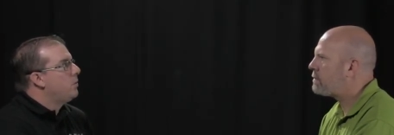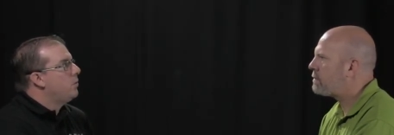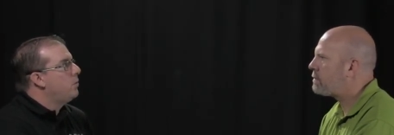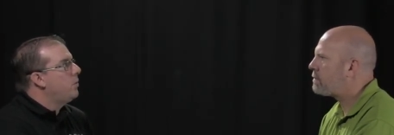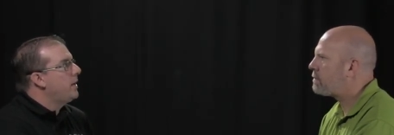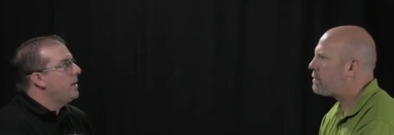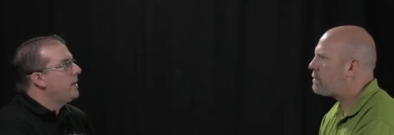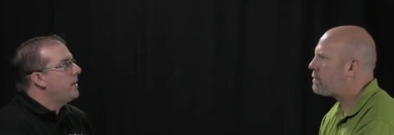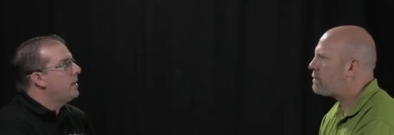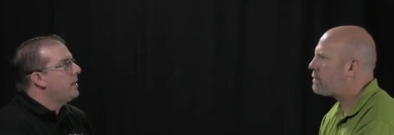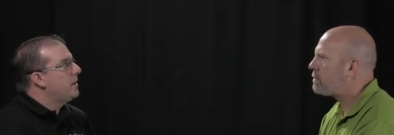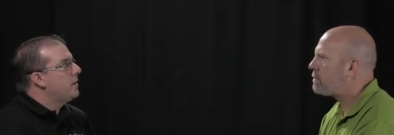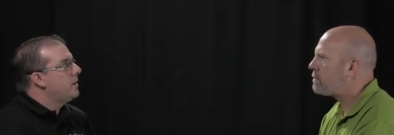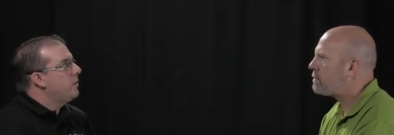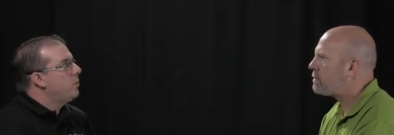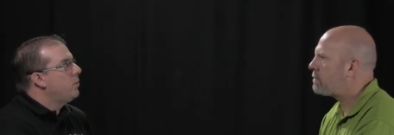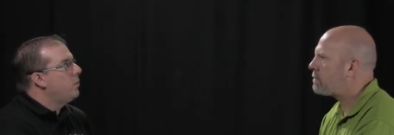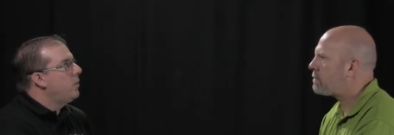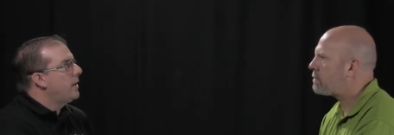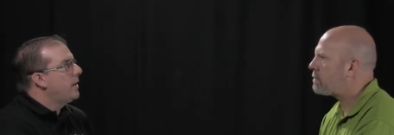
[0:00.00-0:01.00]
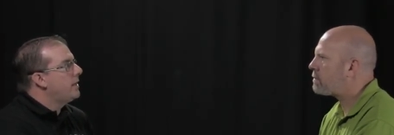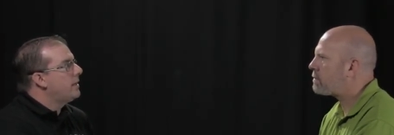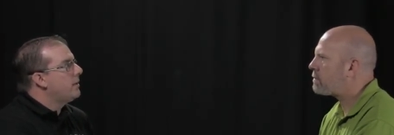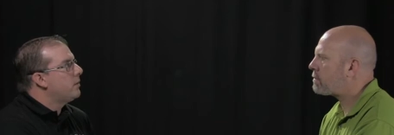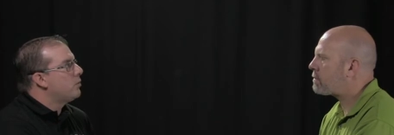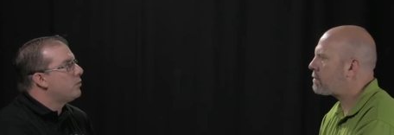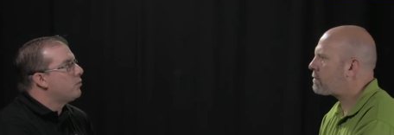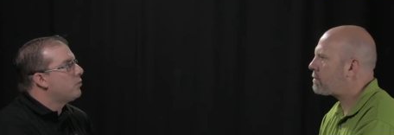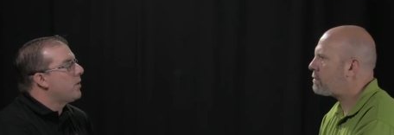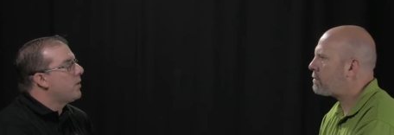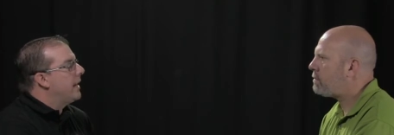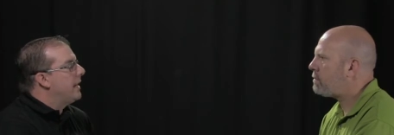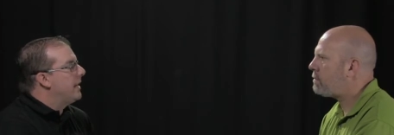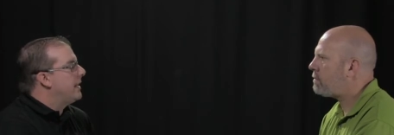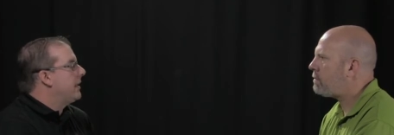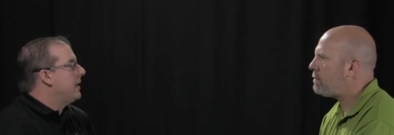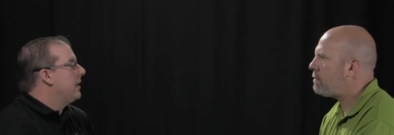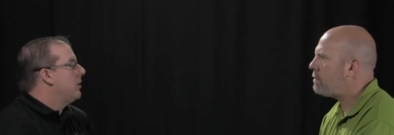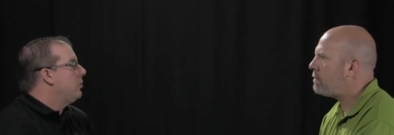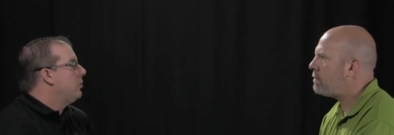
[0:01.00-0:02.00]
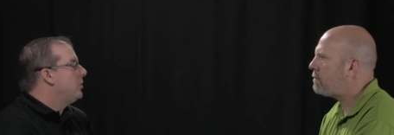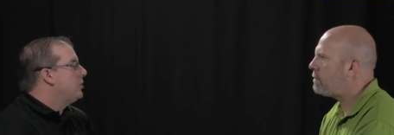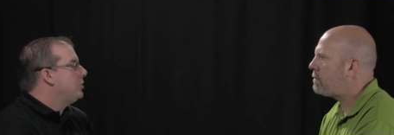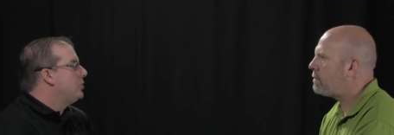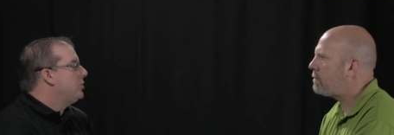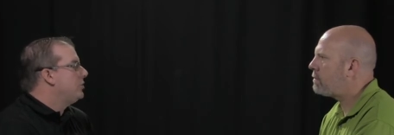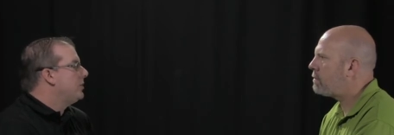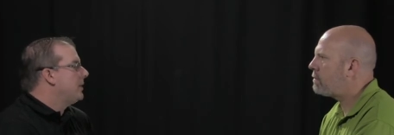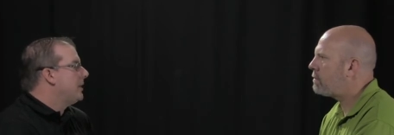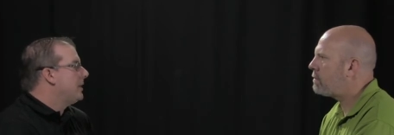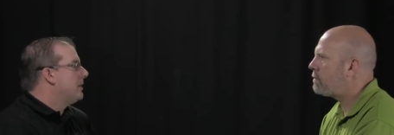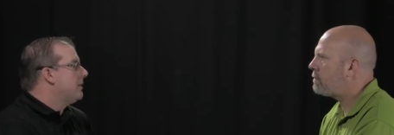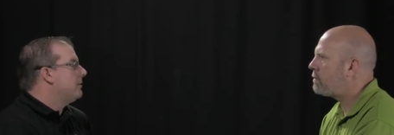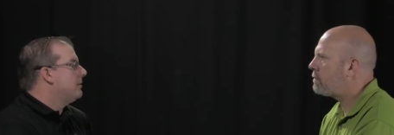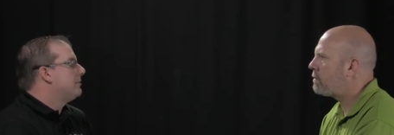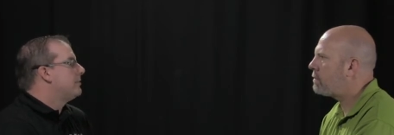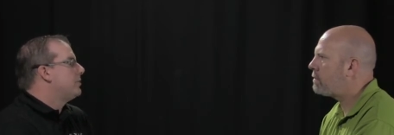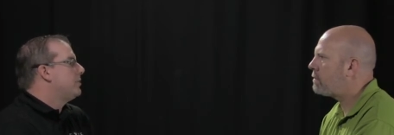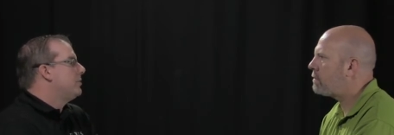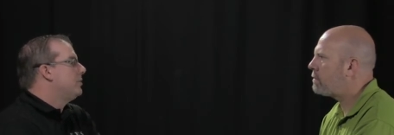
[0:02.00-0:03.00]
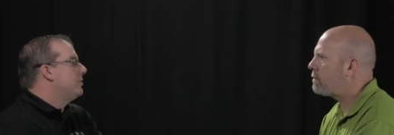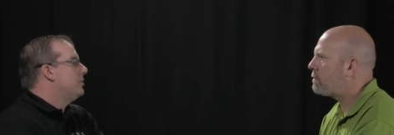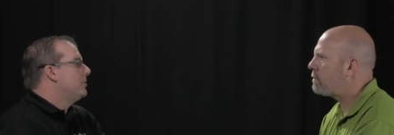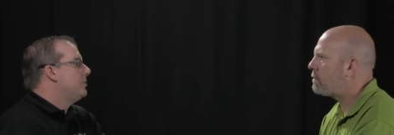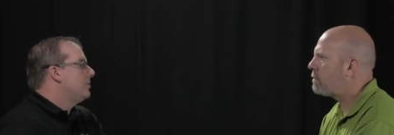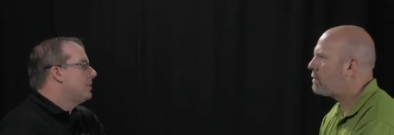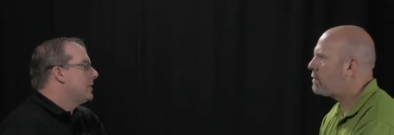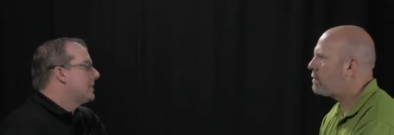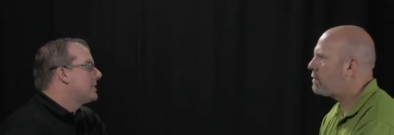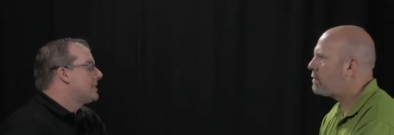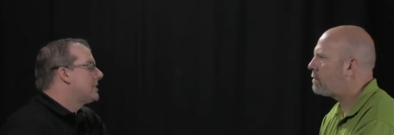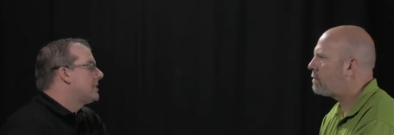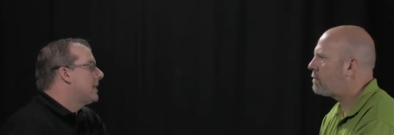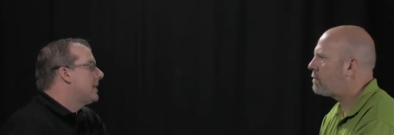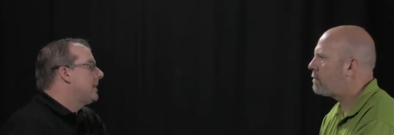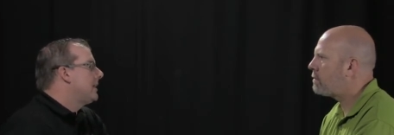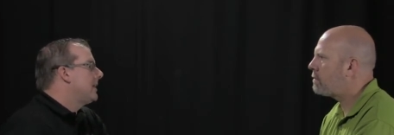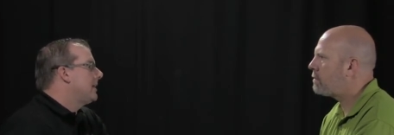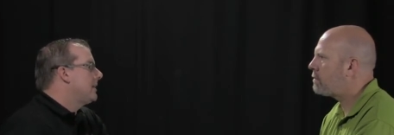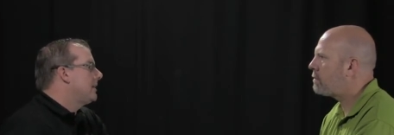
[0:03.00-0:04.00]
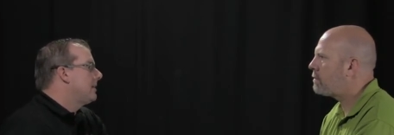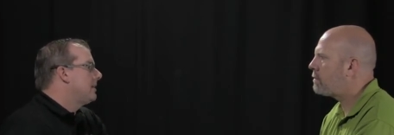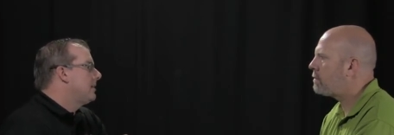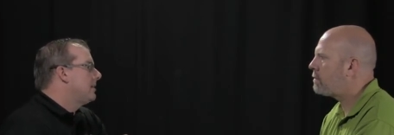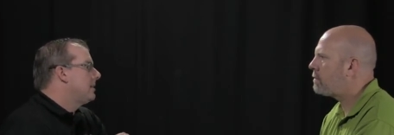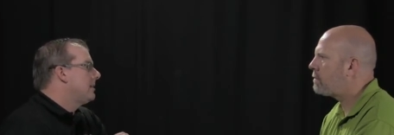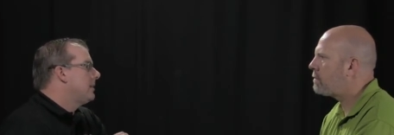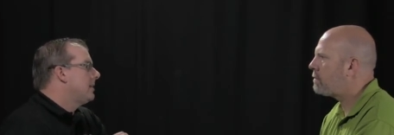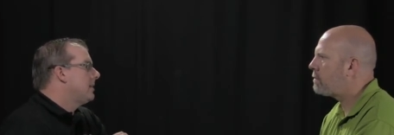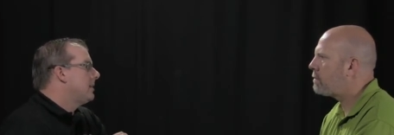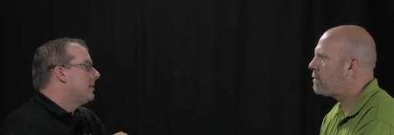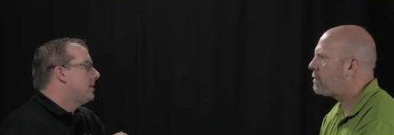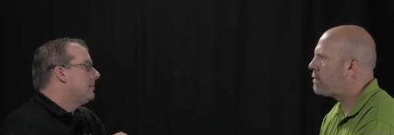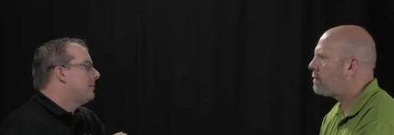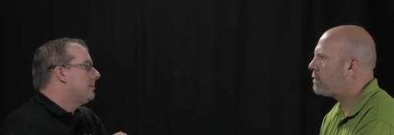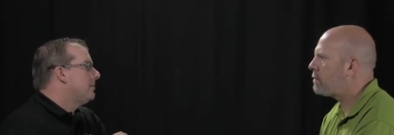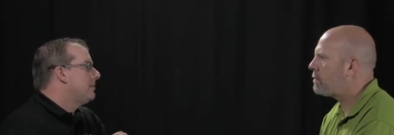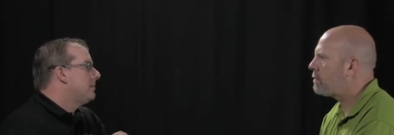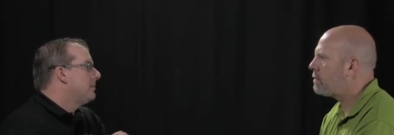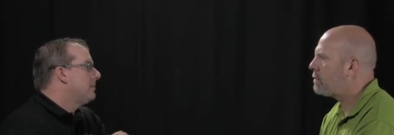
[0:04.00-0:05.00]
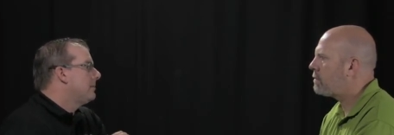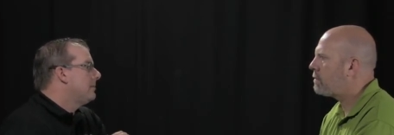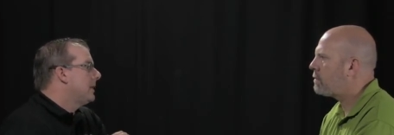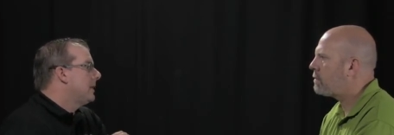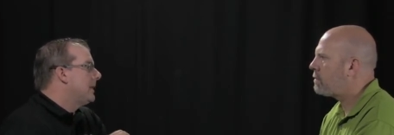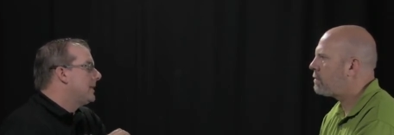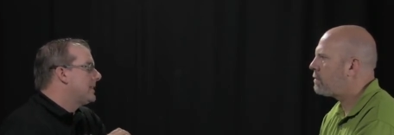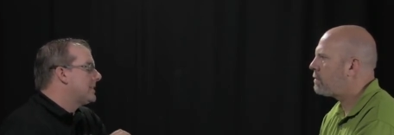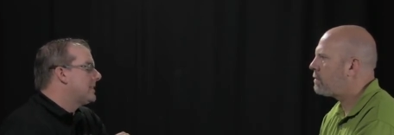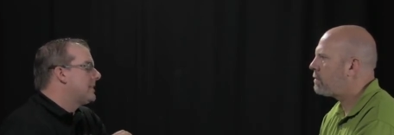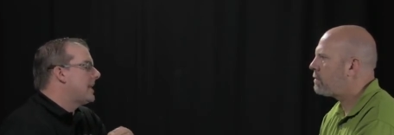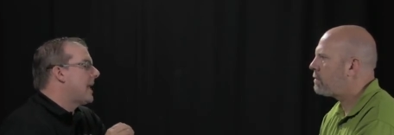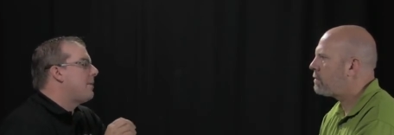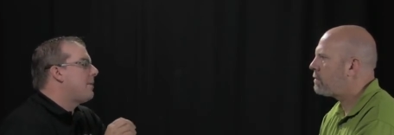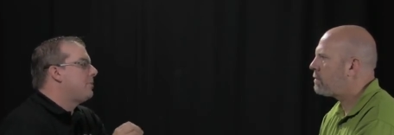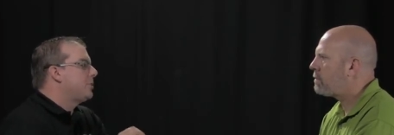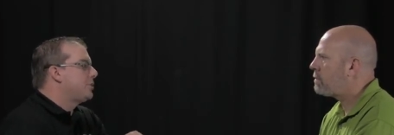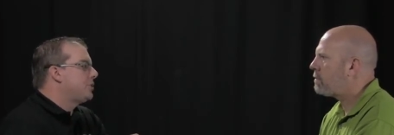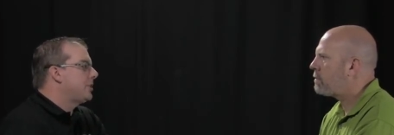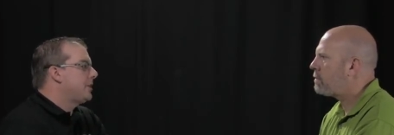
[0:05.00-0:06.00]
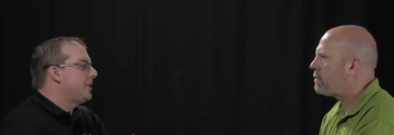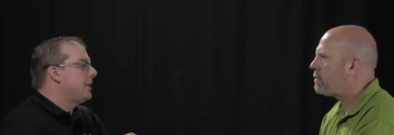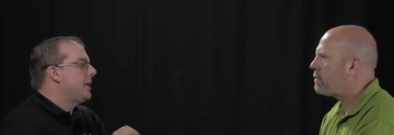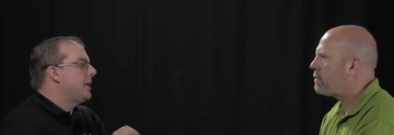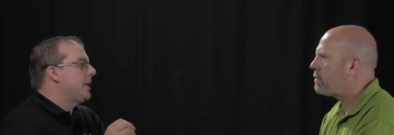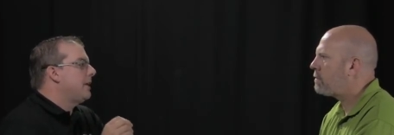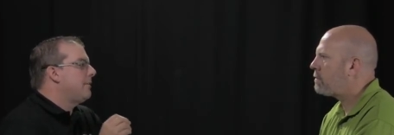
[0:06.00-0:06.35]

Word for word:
Speaker 1: what what ranking would you give to setting um, and establishing